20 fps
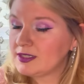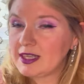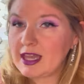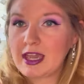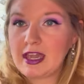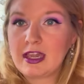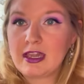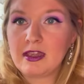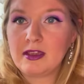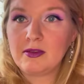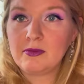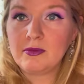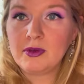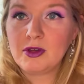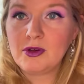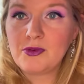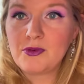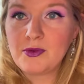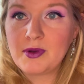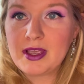came
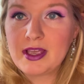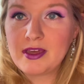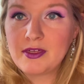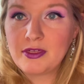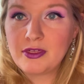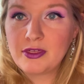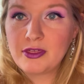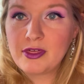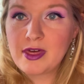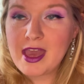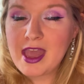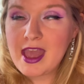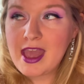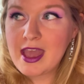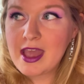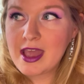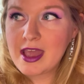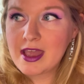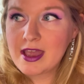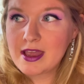with
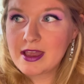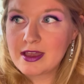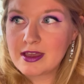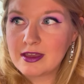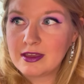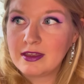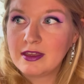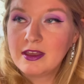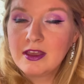a